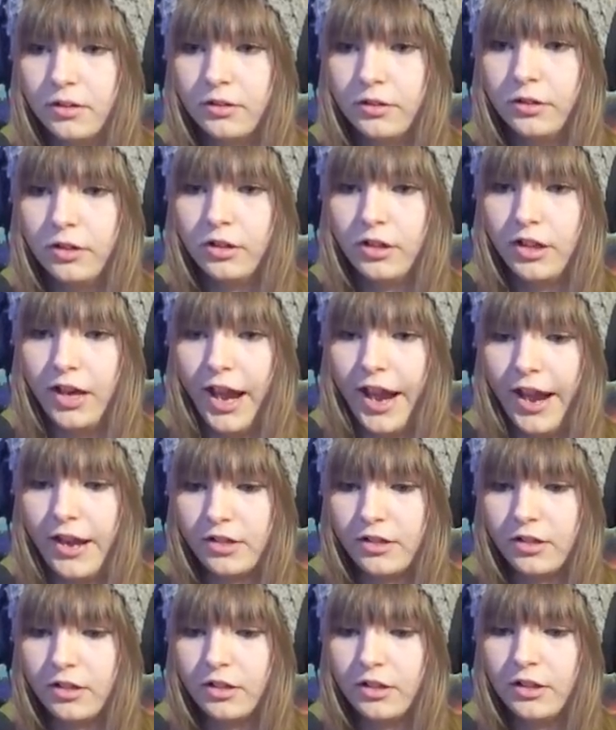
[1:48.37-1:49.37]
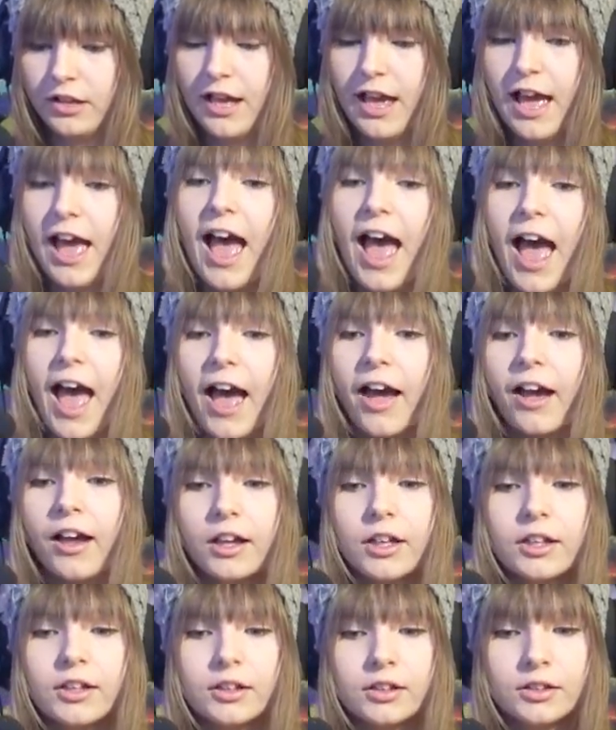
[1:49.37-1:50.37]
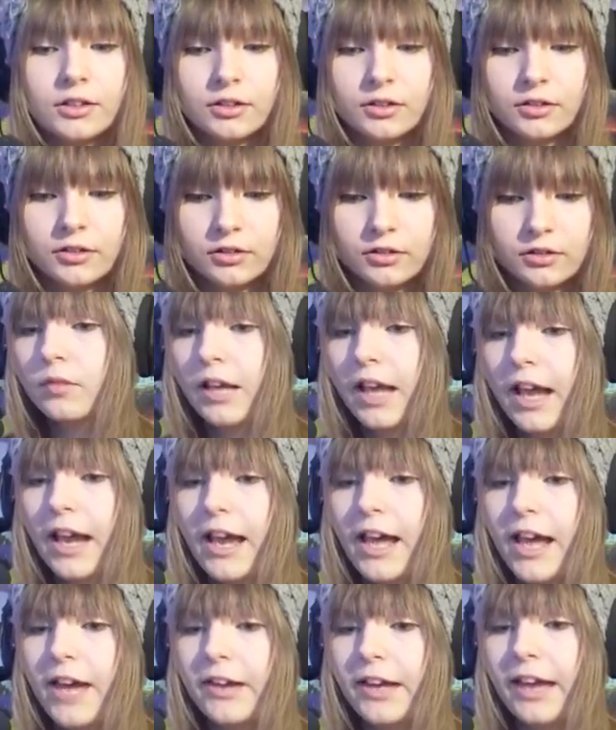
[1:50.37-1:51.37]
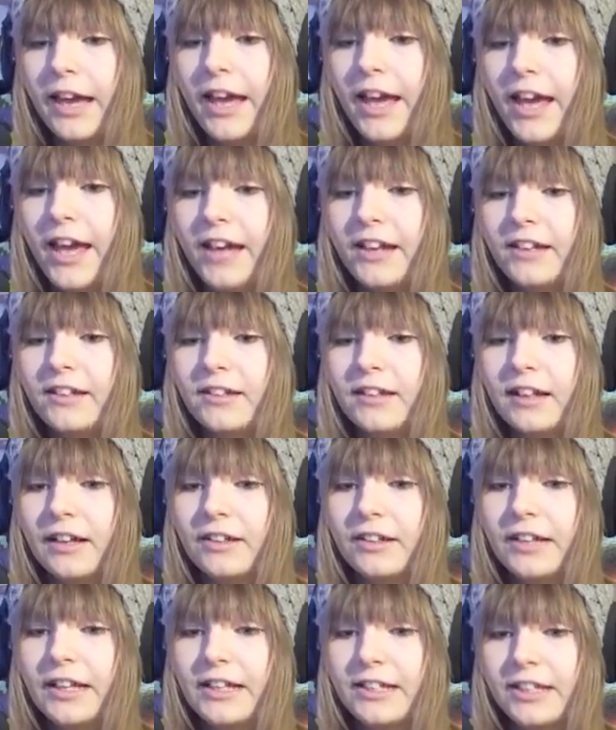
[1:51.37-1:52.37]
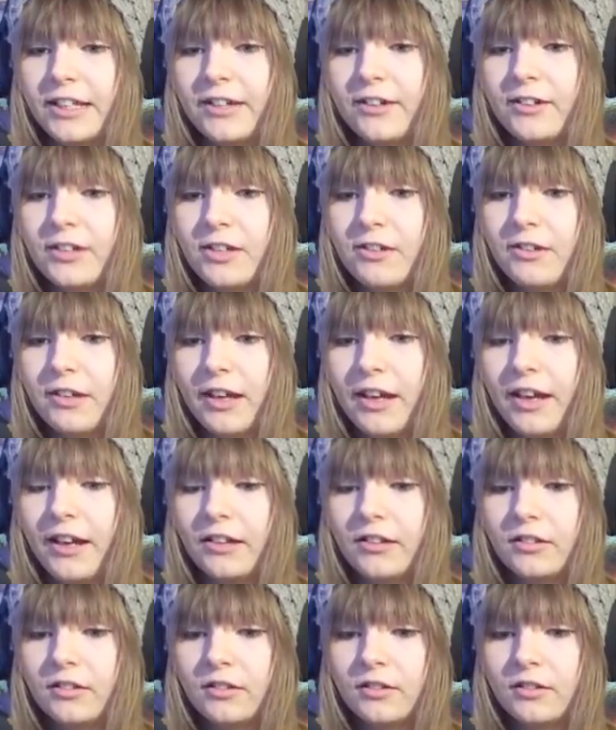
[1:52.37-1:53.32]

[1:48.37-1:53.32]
You're dead. Ha. Hello again. I need to kill you again.